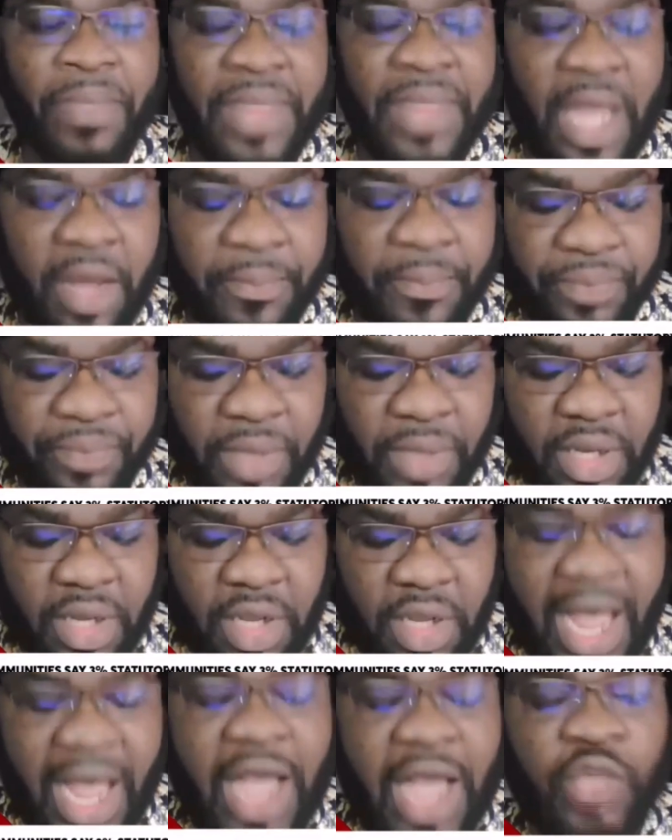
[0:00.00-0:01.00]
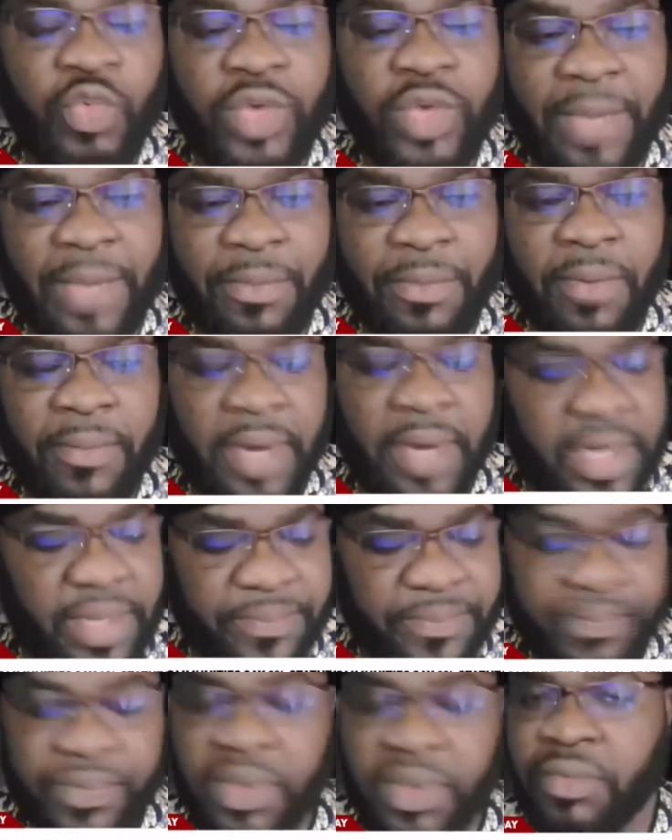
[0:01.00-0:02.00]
Now, how do we get more money?